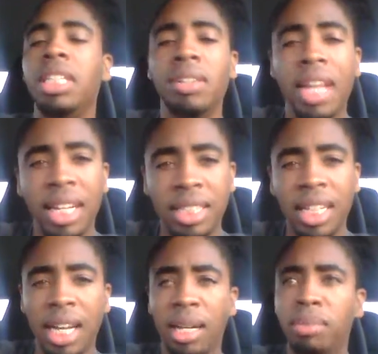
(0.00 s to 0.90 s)
Till next
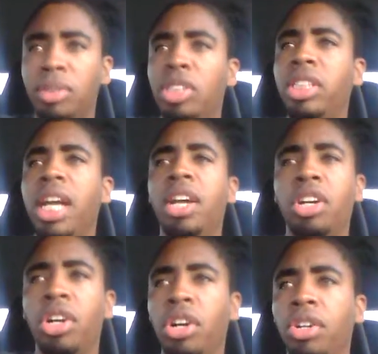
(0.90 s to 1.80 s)
time, stay
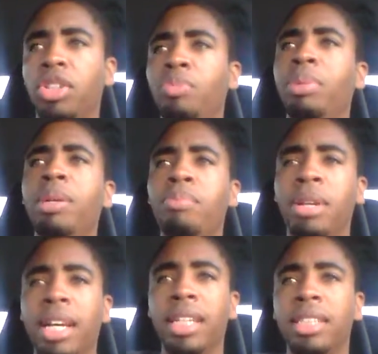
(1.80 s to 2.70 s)
encouraged, be
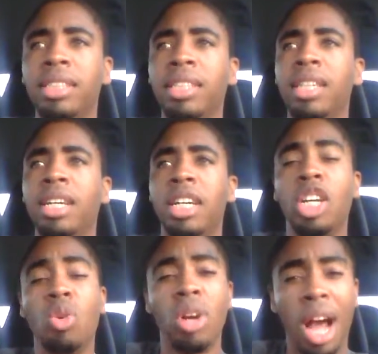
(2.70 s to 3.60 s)
blessed.
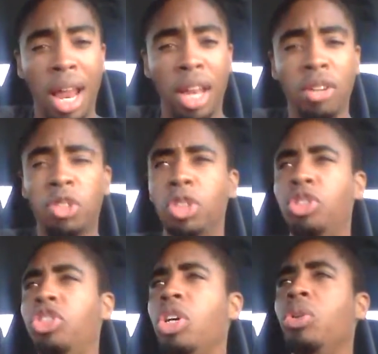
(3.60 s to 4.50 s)
Know God loves
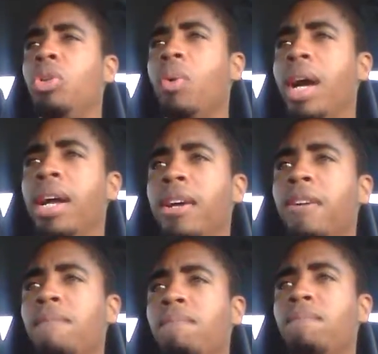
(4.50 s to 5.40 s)
you, so do I.
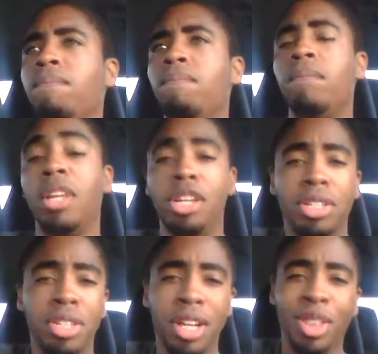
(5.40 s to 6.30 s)

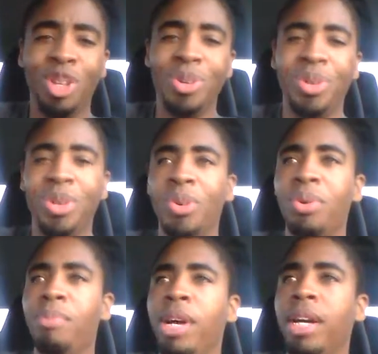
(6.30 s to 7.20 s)
There's nothing you can
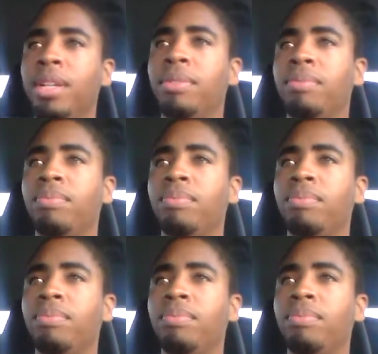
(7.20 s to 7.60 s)
do about it.